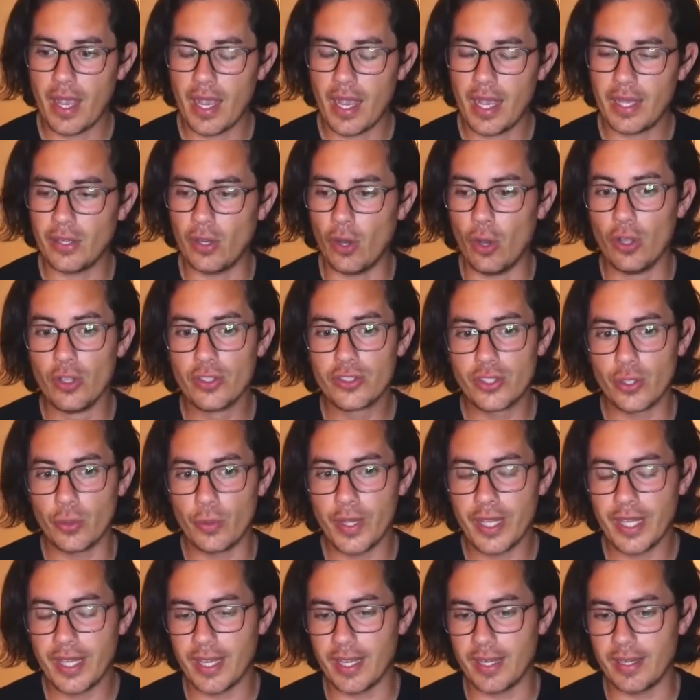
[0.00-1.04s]
and also
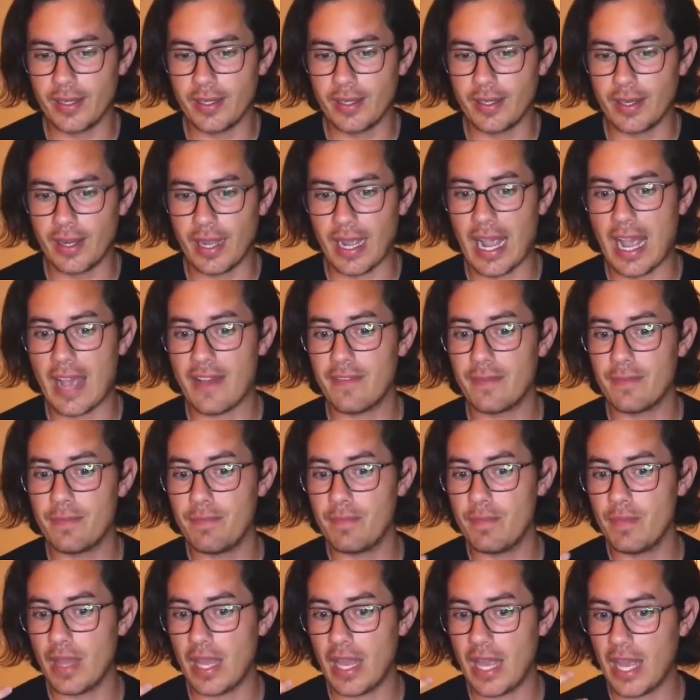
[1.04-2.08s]
we can have
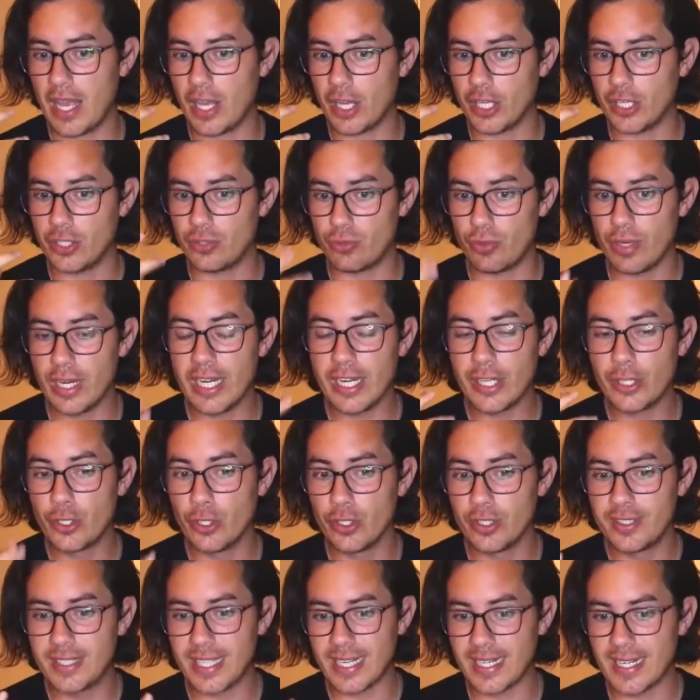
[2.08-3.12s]
really
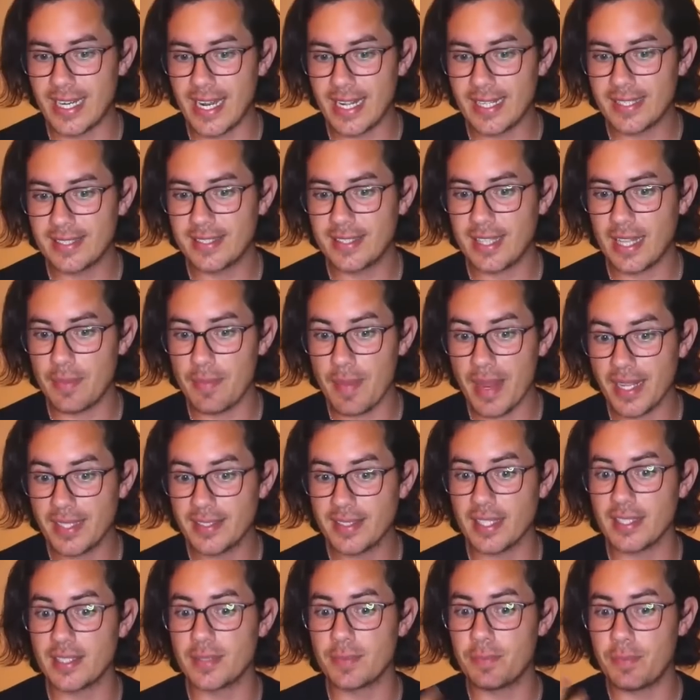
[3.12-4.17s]
good techniques that
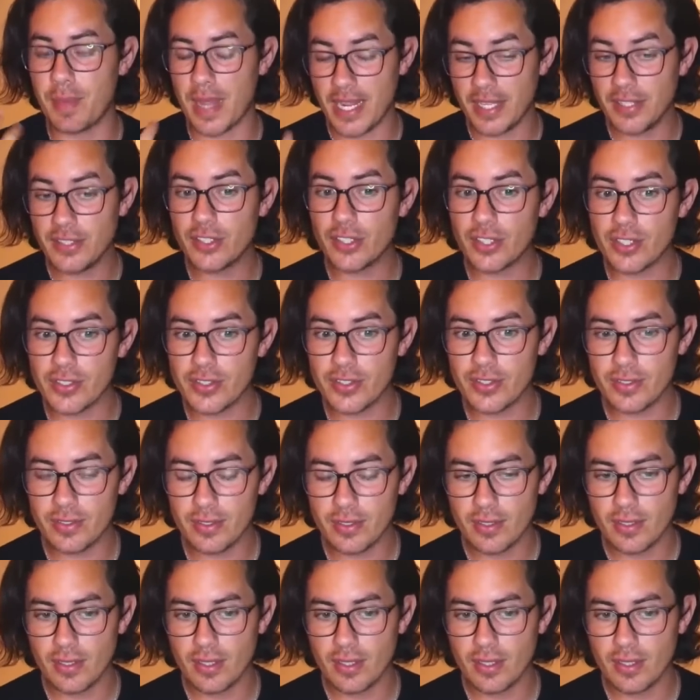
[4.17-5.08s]
makes us painters.